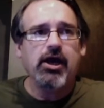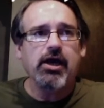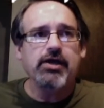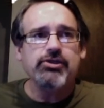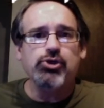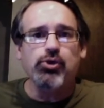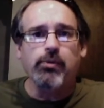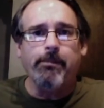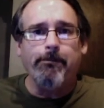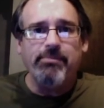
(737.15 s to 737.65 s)

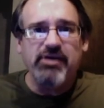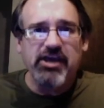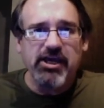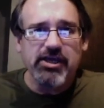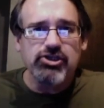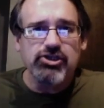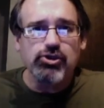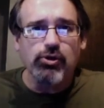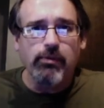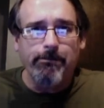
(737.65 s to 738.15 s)
to
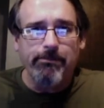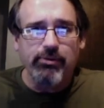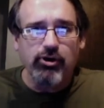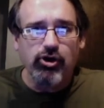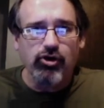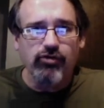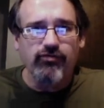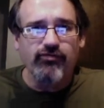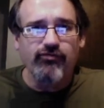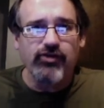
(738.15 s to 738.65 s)
pixel
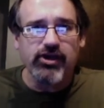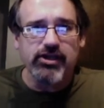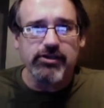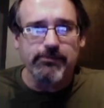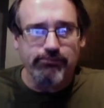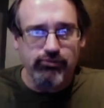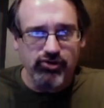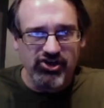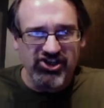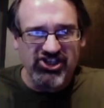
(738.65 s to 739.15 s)
perfect
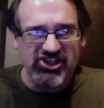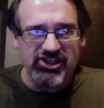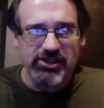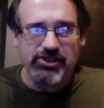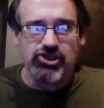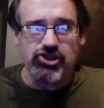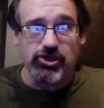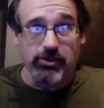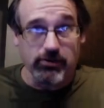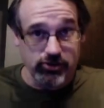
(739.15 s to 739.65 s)

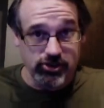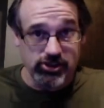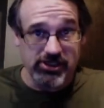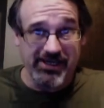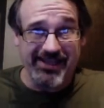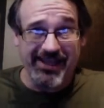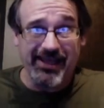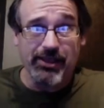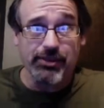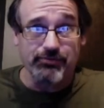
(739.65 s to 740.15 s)
precision. Say
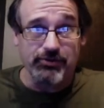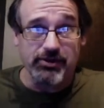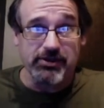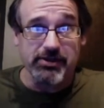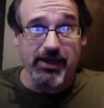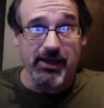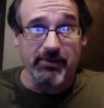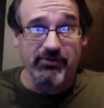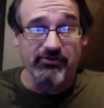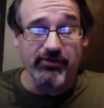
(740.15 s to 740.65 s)
that 3
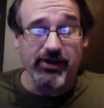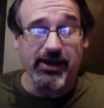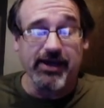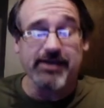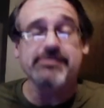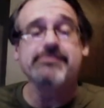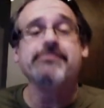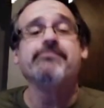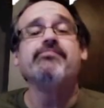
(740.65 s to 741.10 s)
times fast.